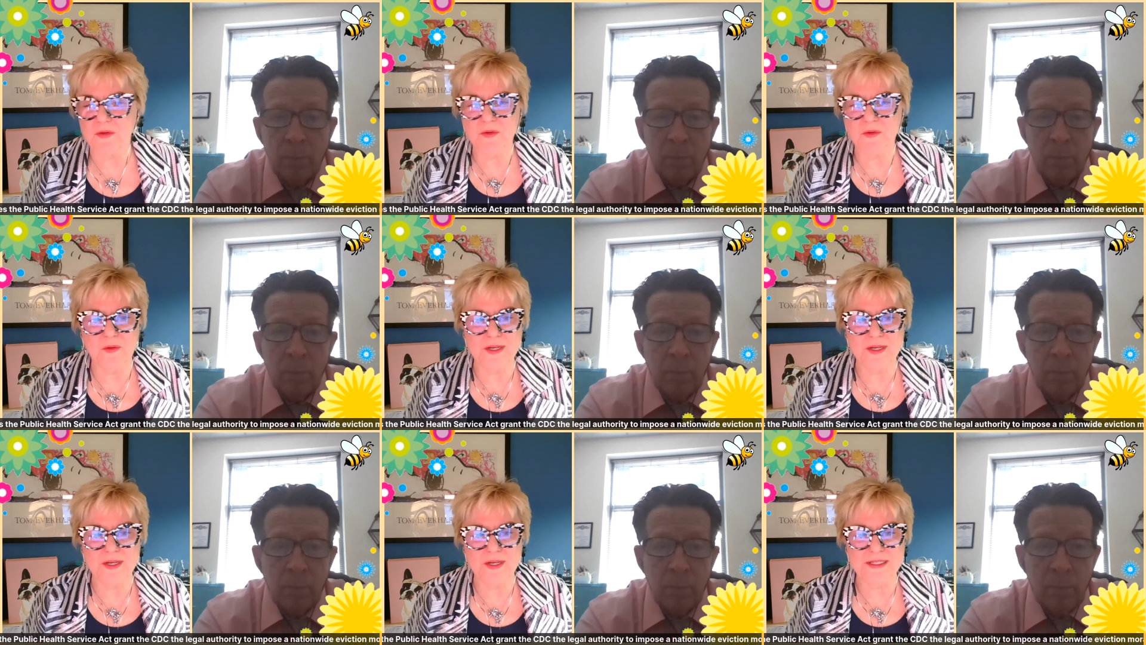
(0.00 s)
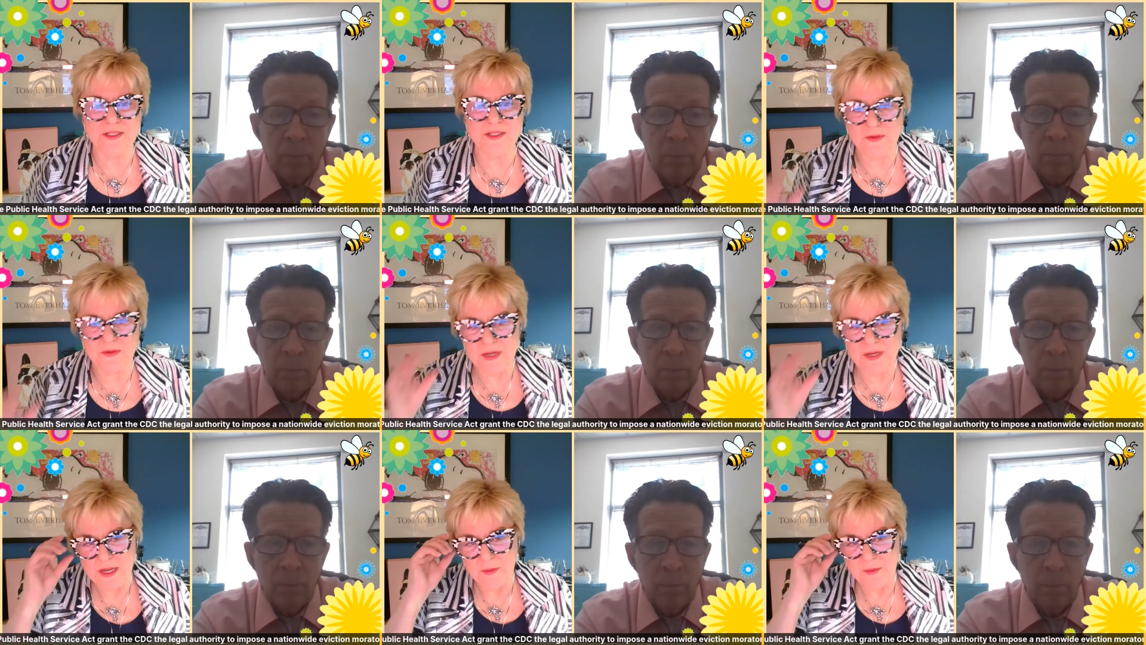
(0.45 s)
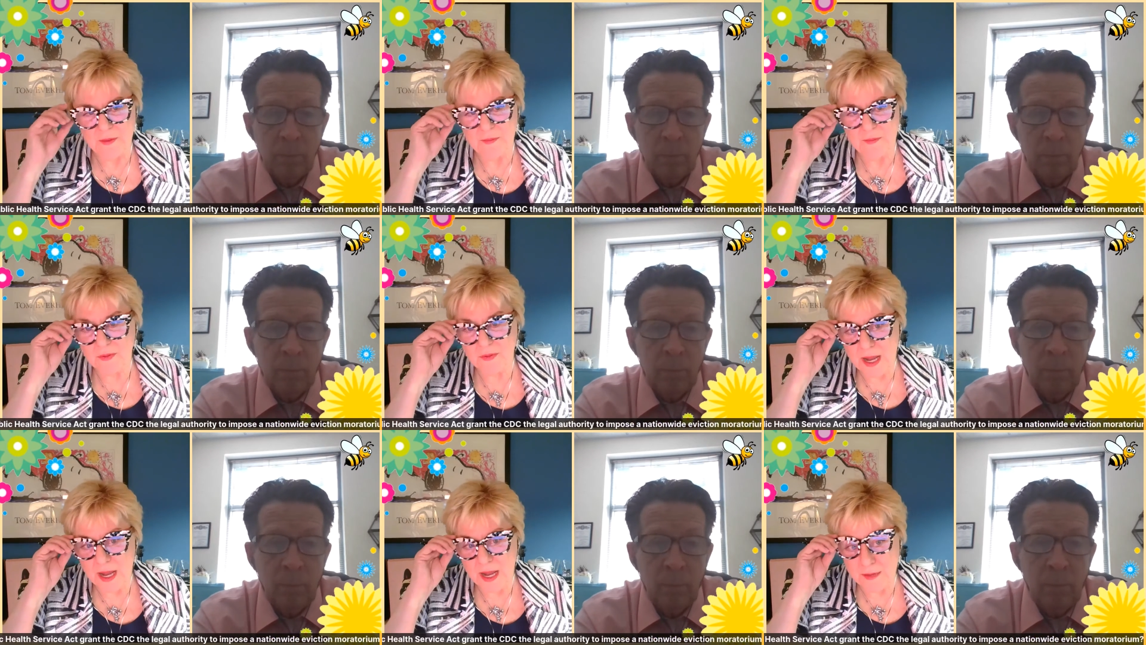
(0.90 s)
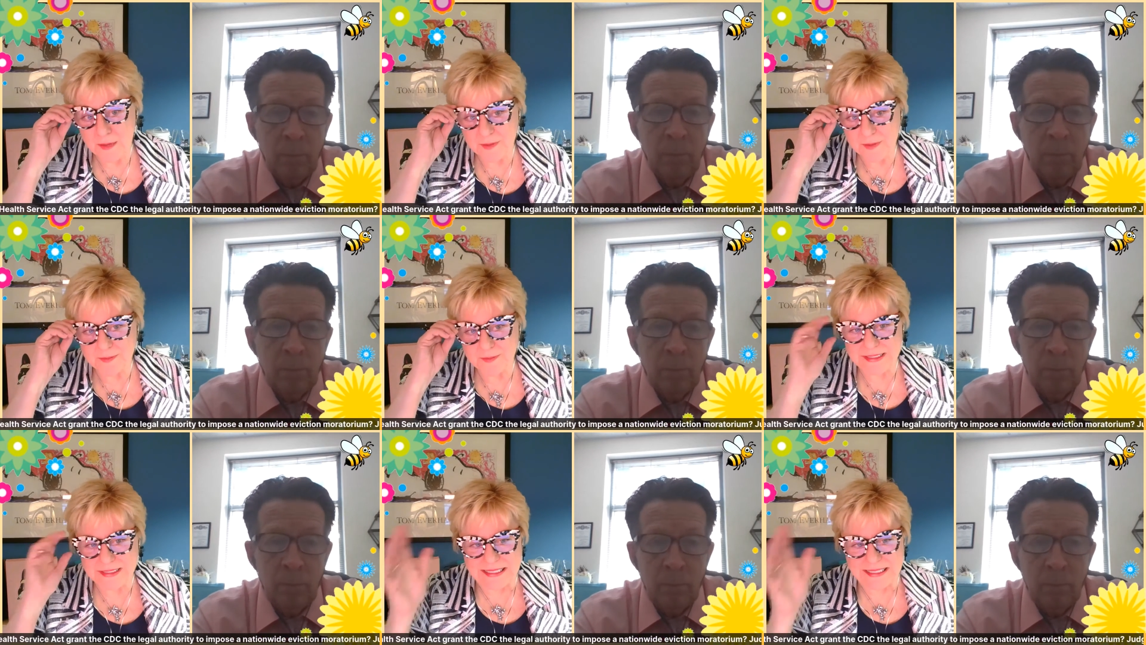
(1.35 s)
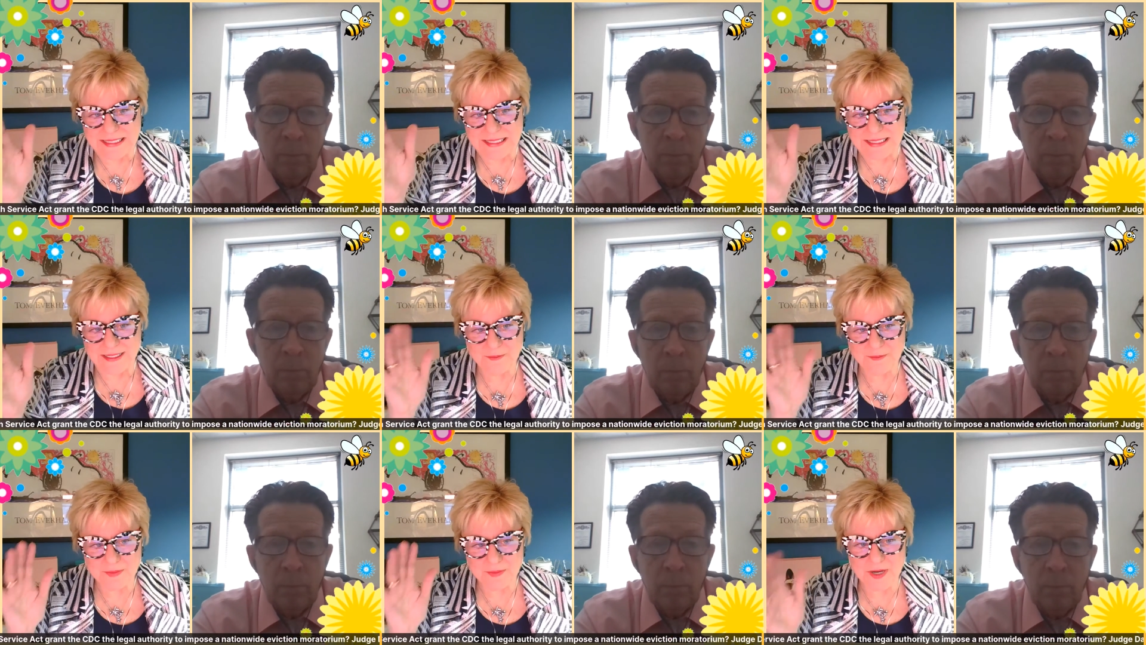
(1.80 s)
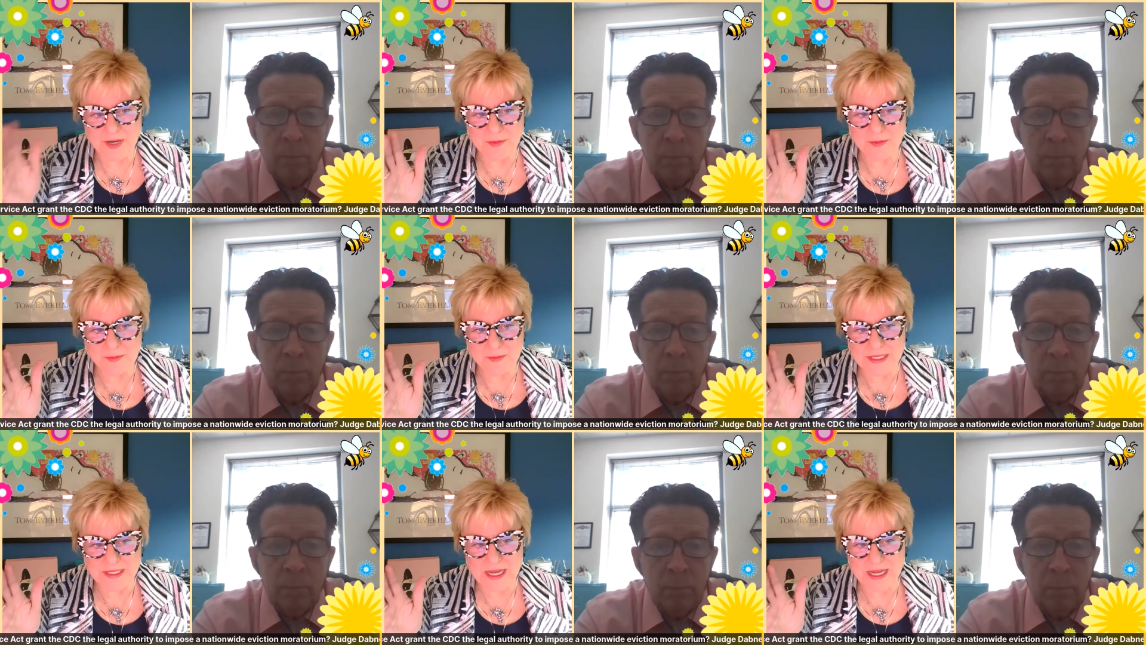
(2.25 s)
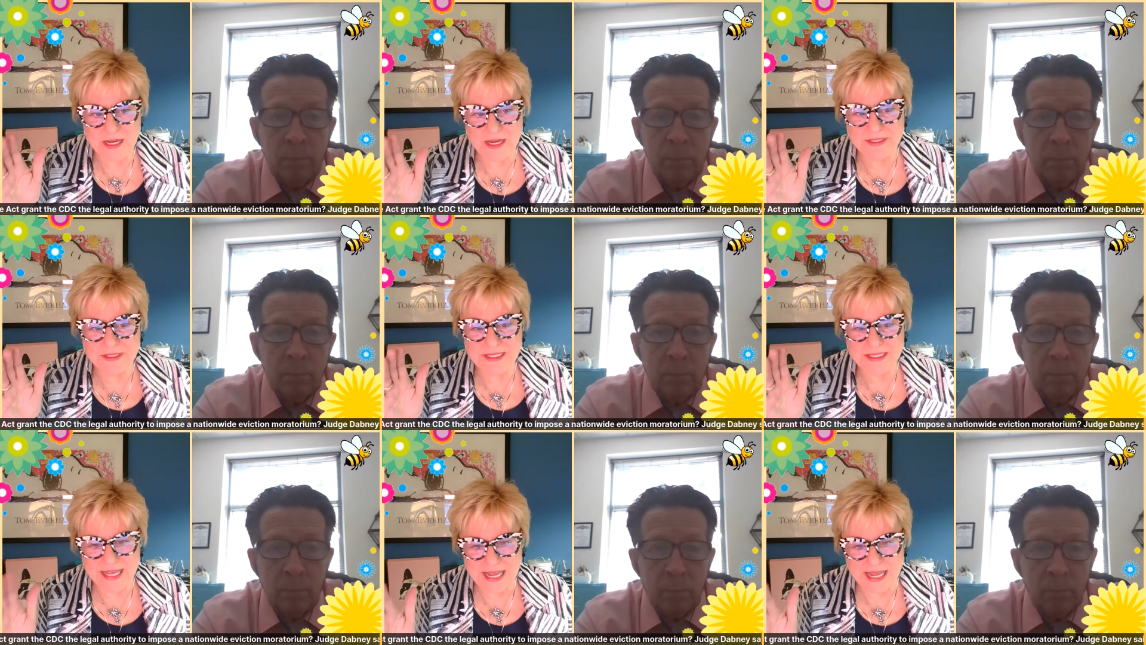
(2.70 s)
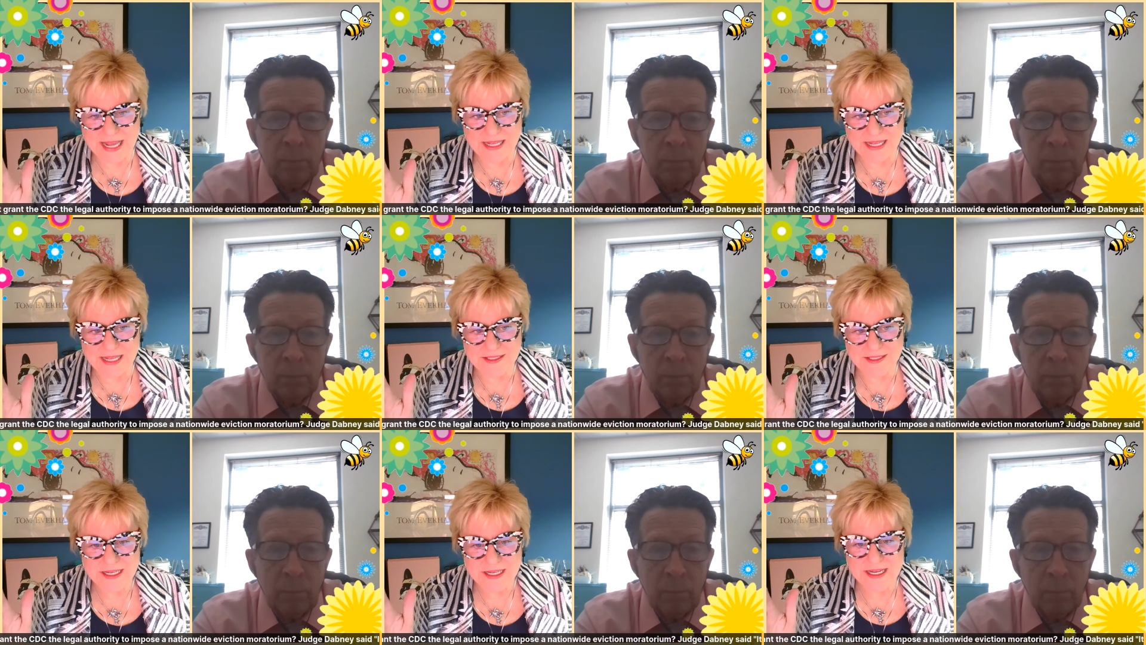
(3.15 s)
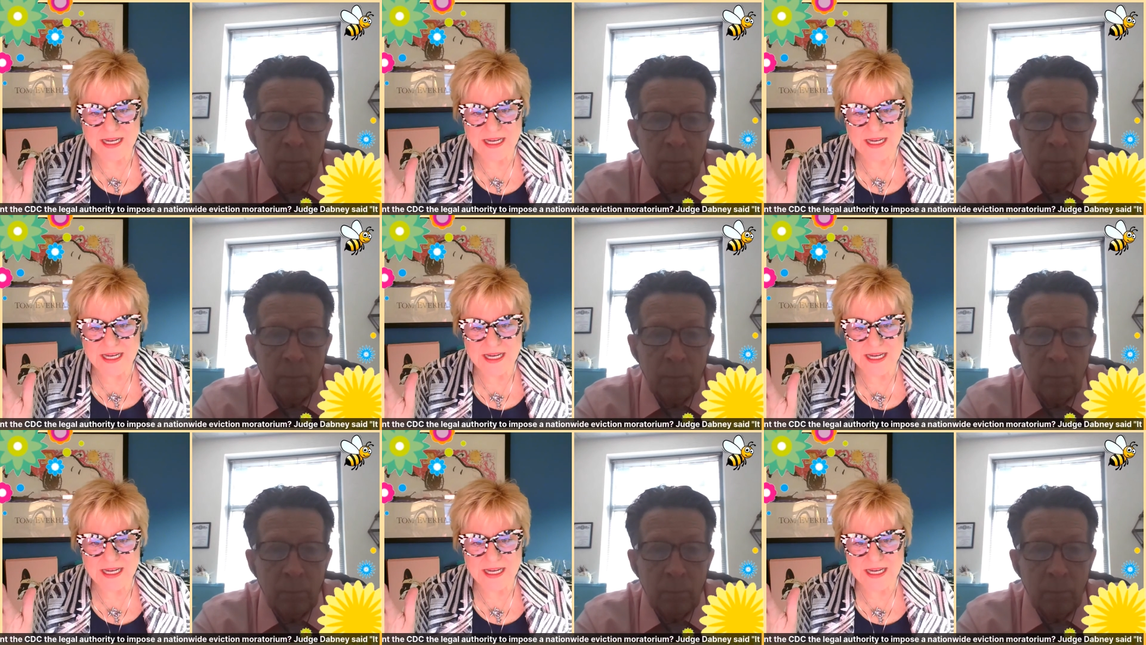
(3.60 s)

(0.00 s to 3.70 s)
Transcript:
Speaker 1: going to probably probably i would guess